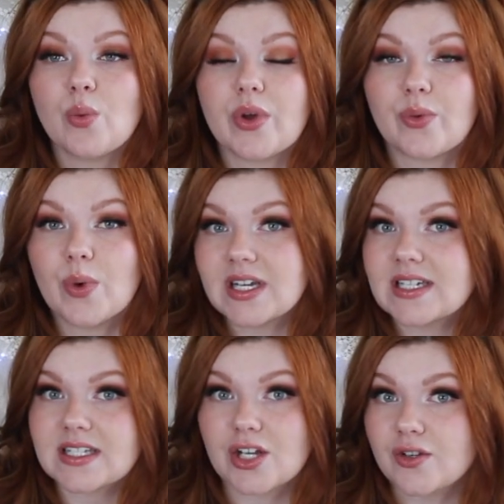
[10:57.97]
with
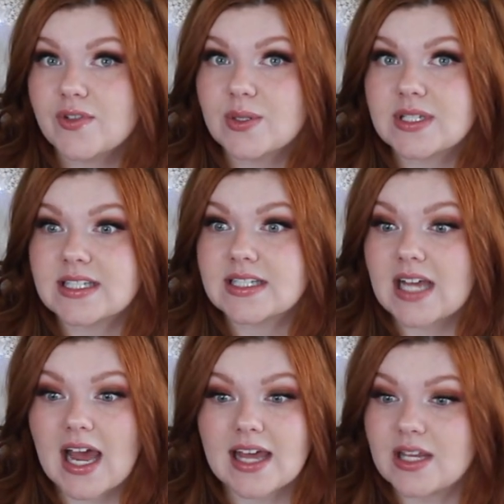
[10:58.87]
witness interviews
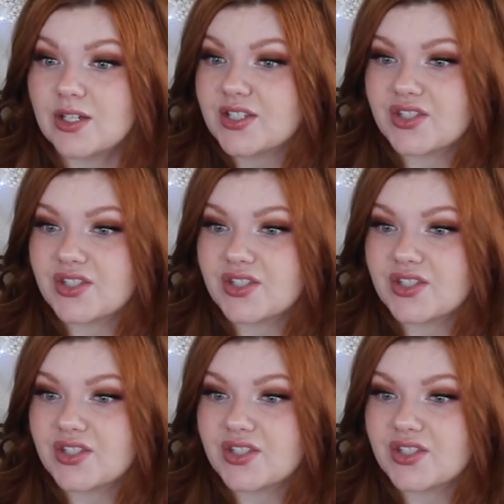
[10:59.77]
inside that